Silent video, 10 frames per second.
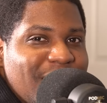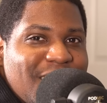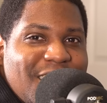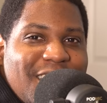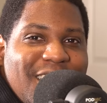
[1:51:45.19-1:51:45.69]

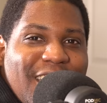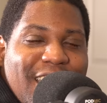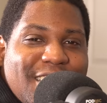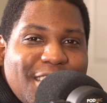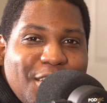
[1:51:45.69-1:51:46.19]
TCG
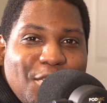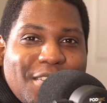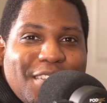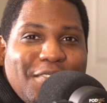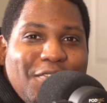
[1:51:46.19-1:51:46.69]

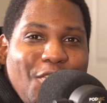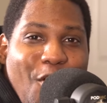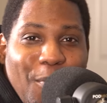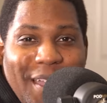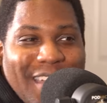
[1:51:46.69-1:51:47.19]
exclusive
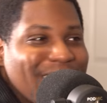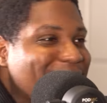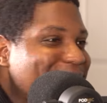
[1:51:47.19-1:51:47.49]
format.